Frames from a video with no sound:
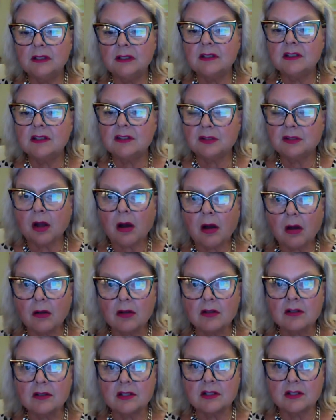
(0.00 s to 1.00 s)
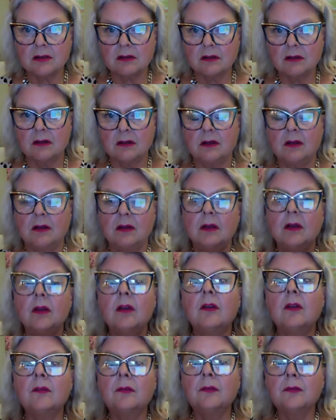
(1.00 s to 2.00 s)
starts
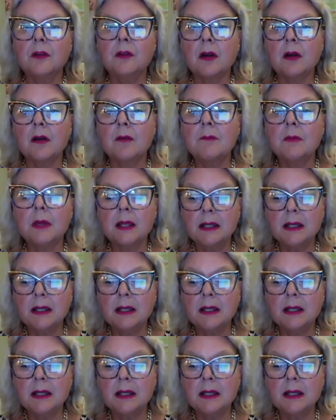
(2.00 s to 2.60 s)
from